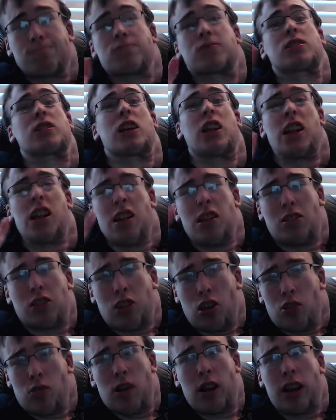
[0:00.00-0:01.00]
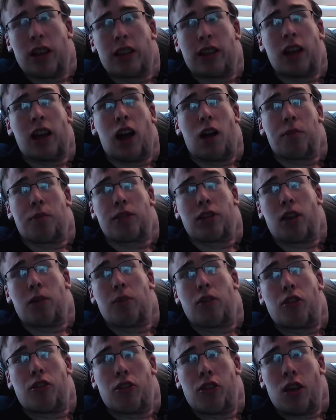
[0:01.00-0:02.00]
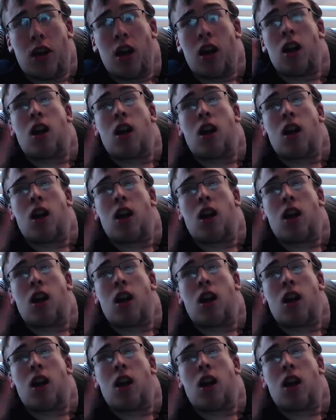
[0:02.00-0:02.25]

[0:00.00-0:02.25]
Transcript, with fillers: she didn't do anything up until the